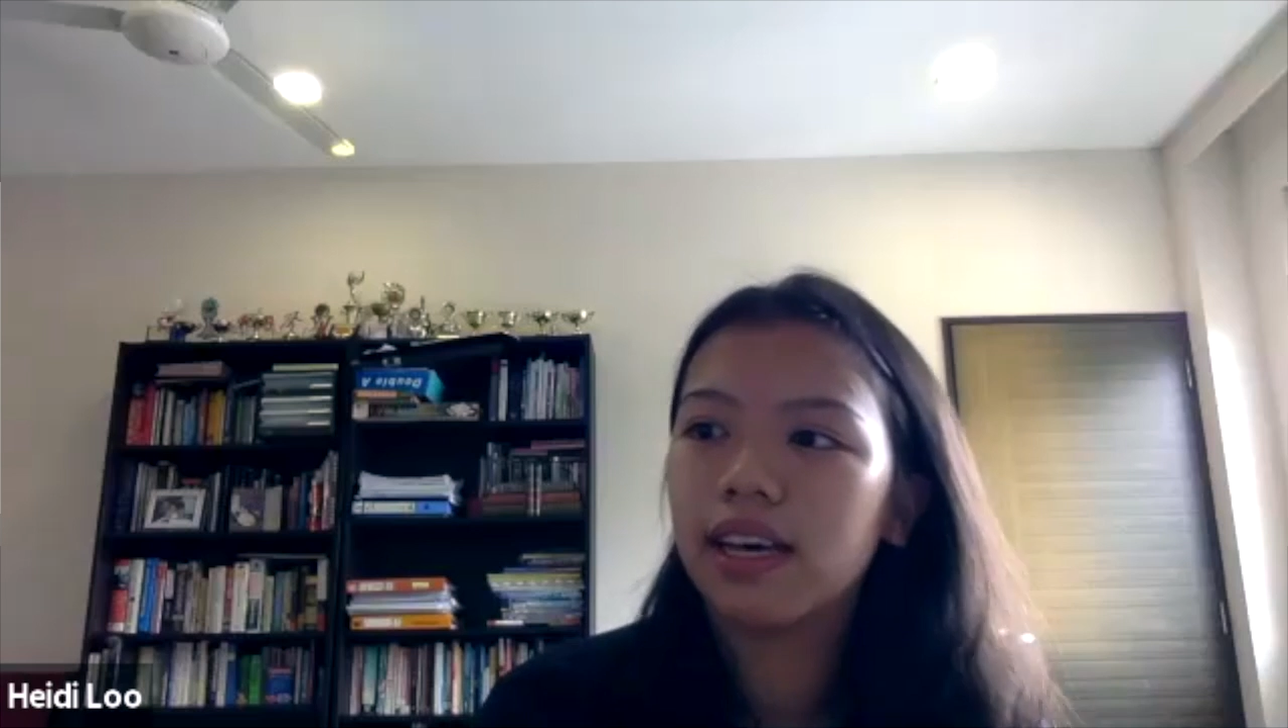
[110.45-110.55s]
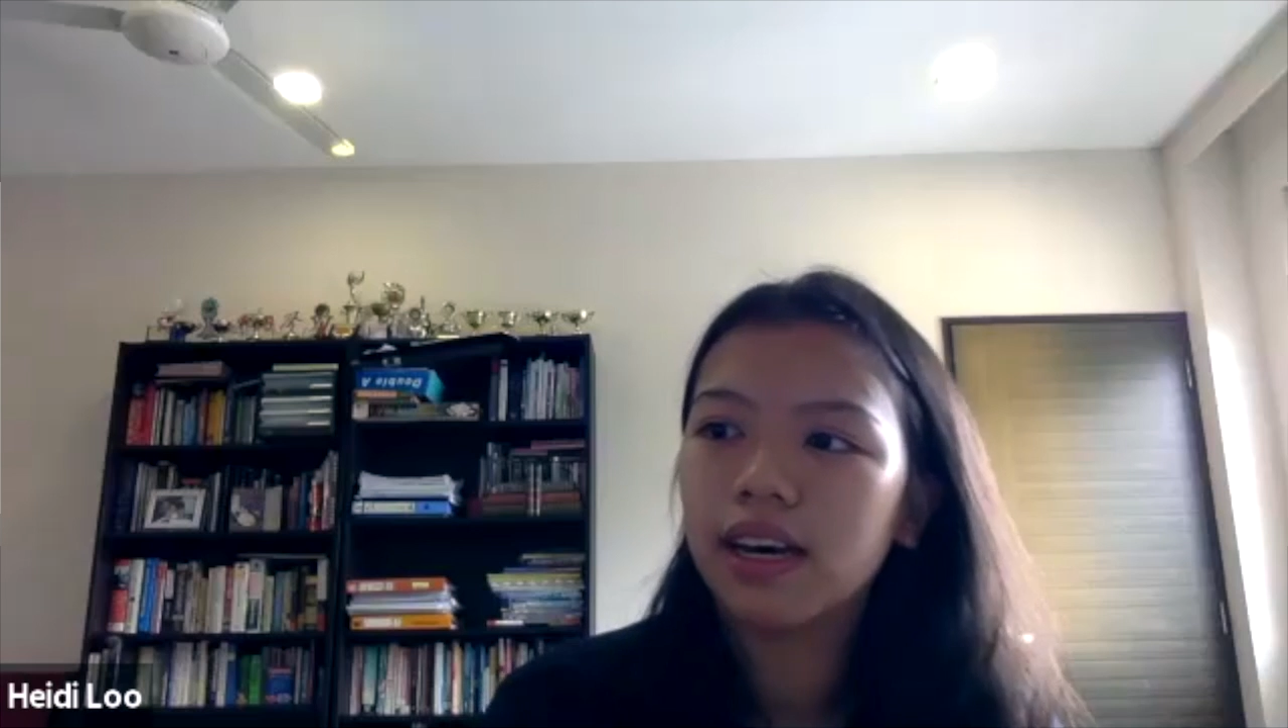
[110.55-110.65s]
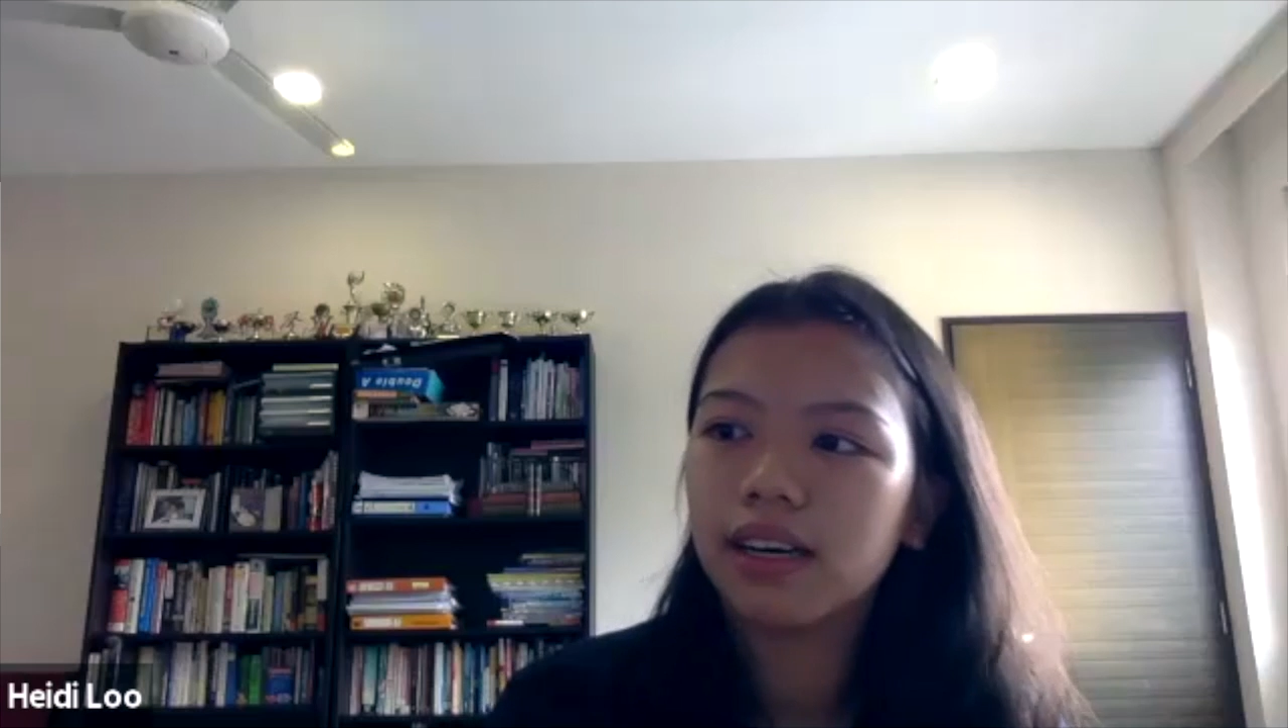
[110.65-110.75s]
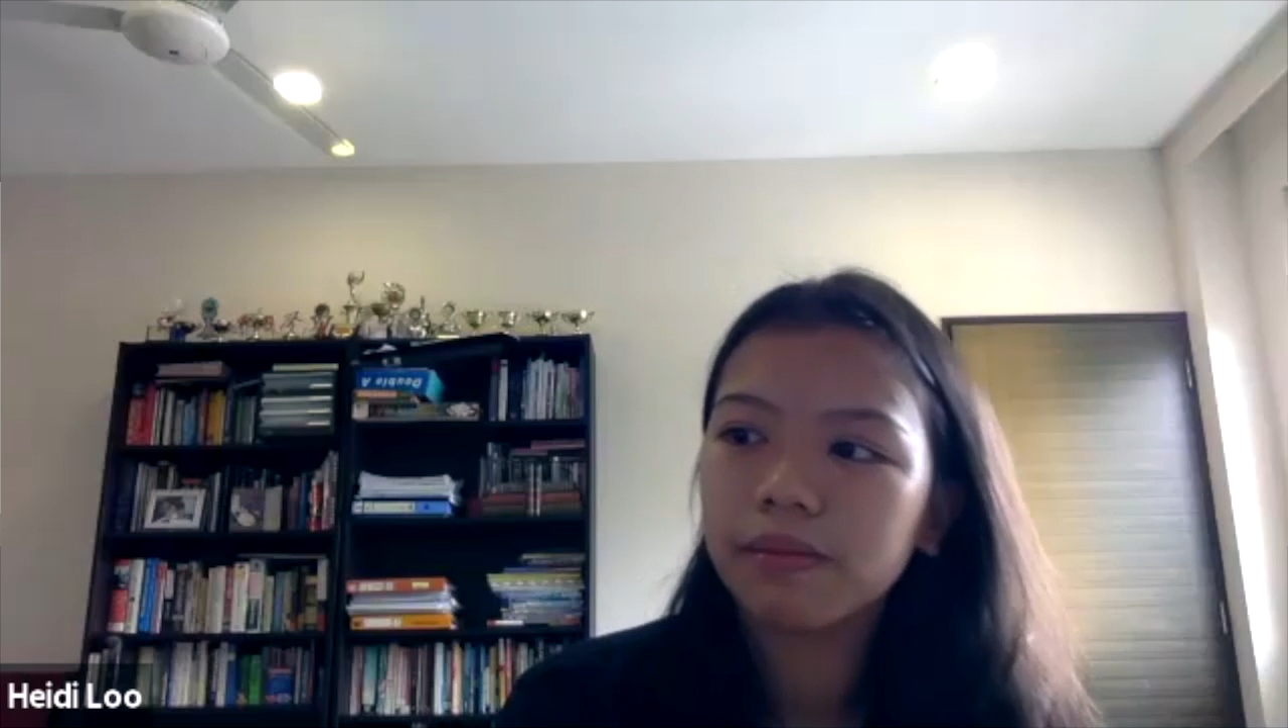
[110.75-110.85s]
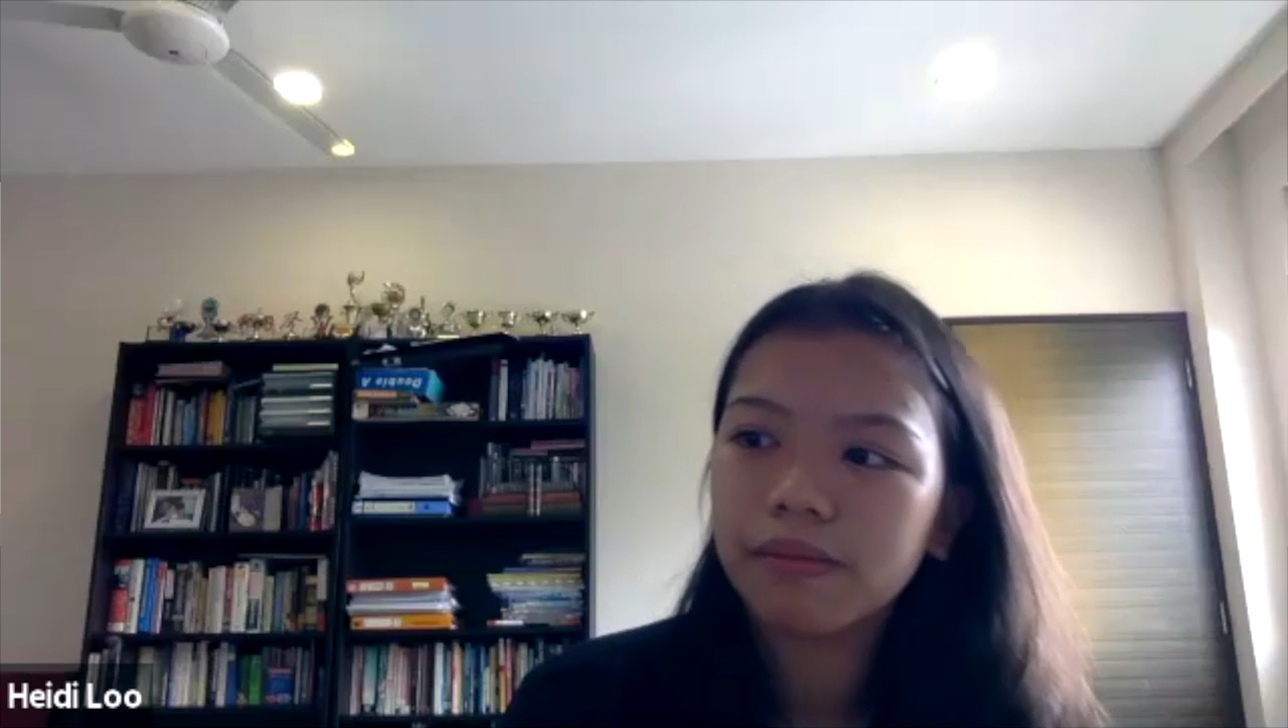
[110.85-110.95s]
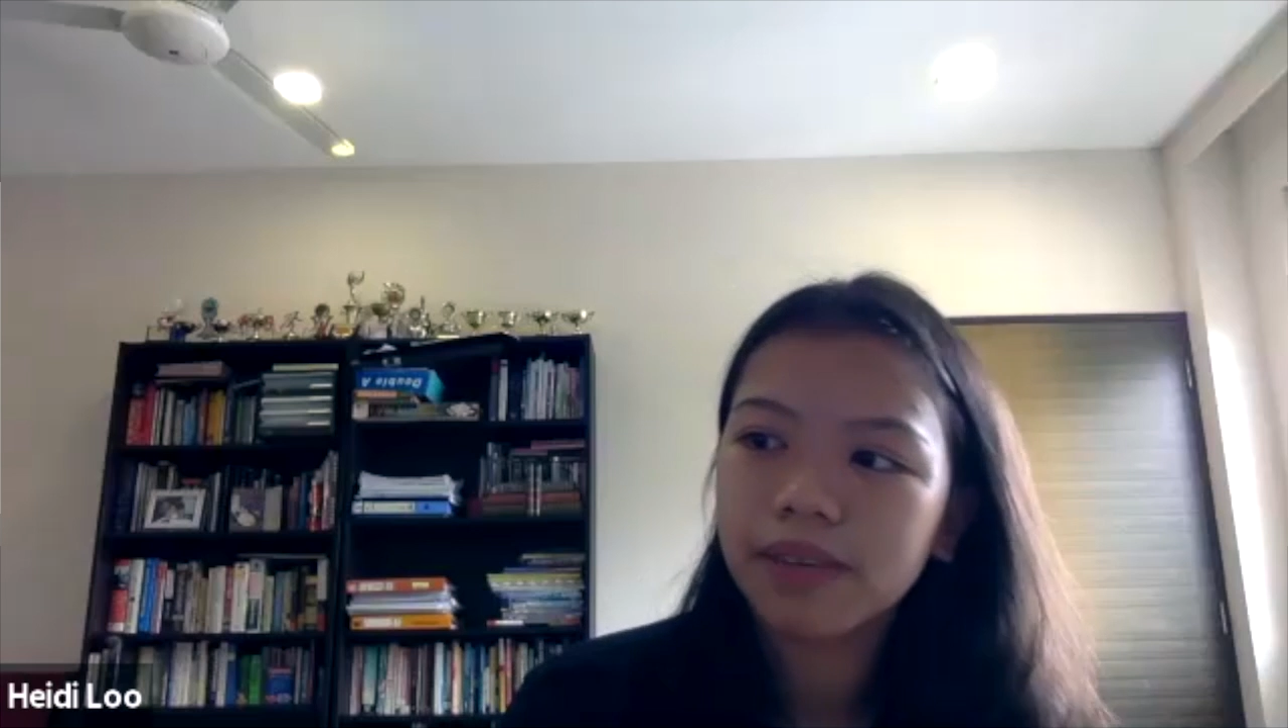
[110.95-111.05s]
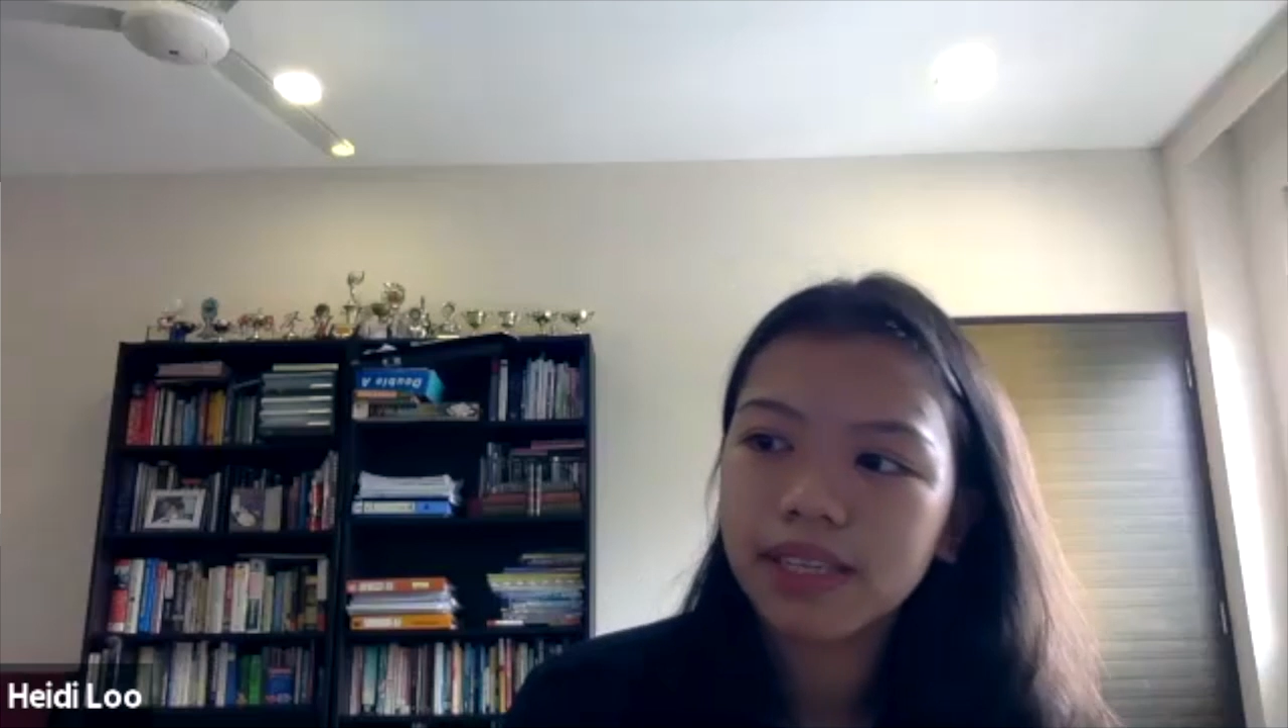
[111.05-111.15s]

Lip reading: But